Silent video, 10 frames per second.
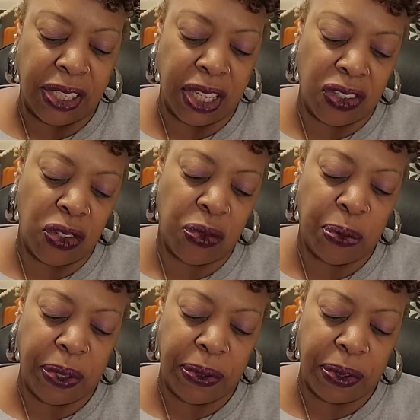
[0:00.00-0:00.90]

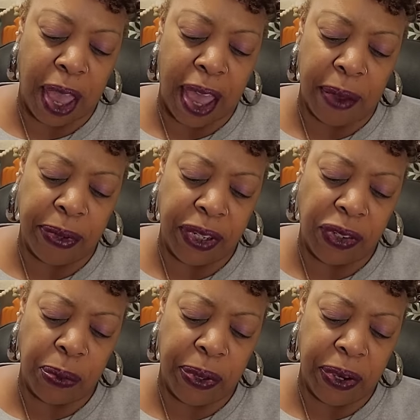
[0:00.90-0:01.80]
Distrib uh,
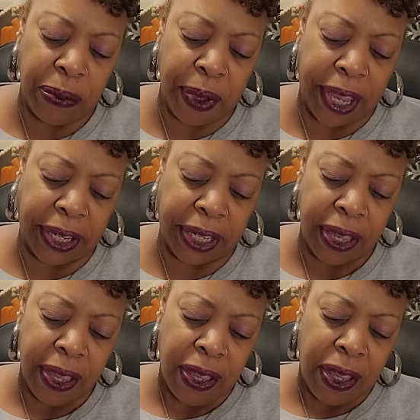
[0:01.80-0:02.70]
distributed by
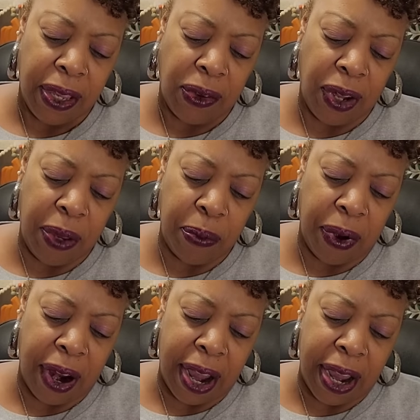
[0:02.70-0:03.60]

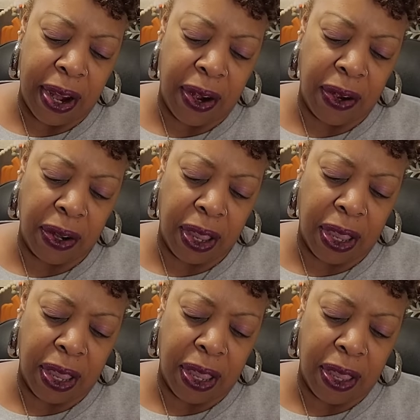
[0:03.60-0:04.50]
Greenbrier.
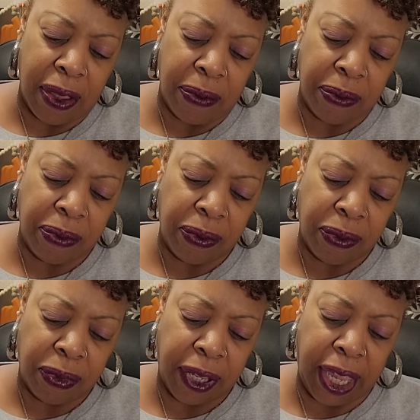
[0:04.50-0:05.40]
Um,
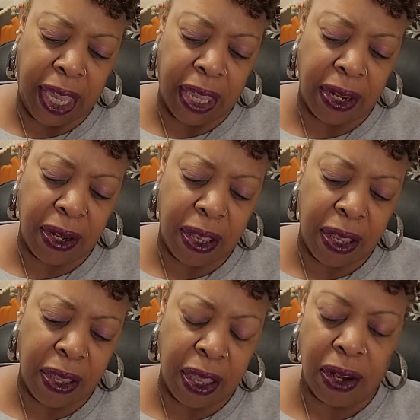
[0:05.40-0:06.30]

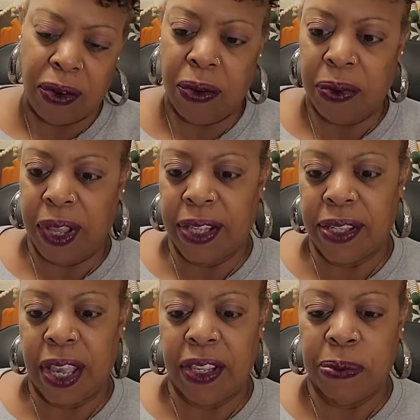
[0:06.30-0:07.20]
Canada. I don't know what that
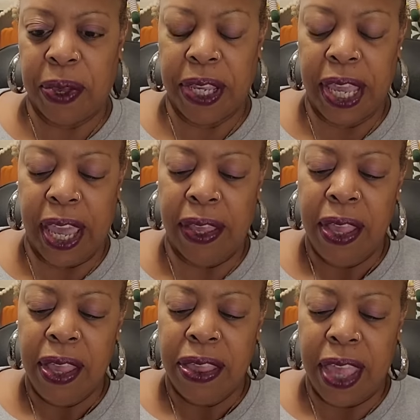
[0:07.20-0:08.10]
says, but yeah,
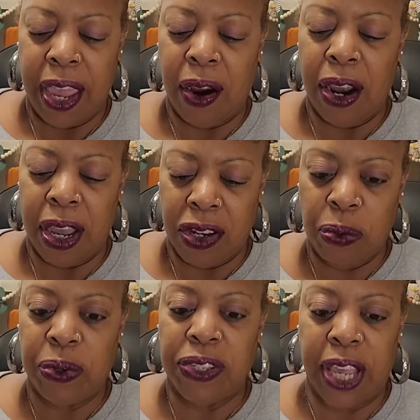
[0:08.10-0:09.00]
they are
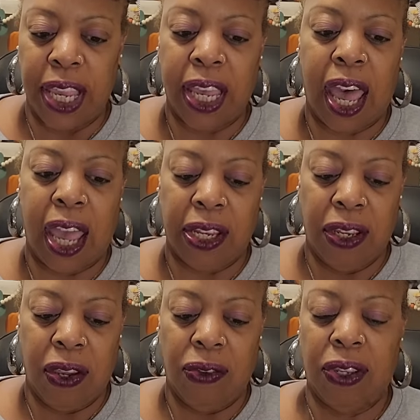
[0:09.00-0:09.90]
100% cotton, you,